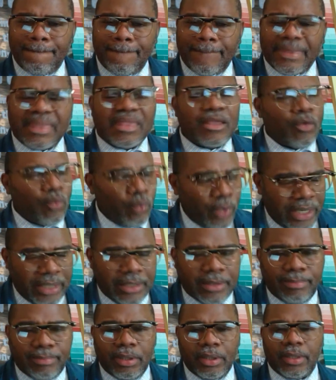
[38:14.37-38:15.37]
Read the
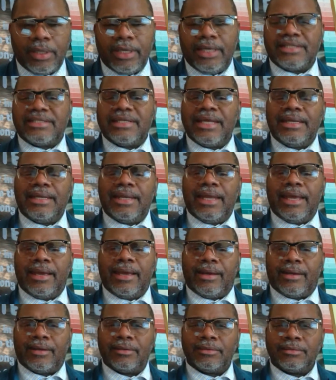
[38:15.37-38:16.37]
book. It's in there.
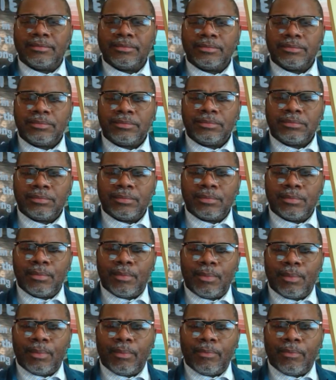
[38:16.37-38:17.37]

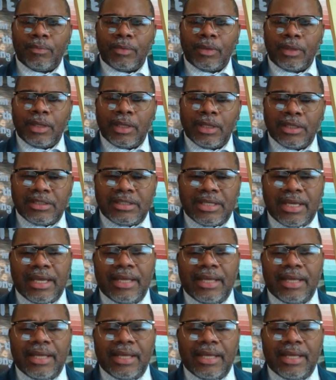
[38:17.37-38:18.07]
You saying,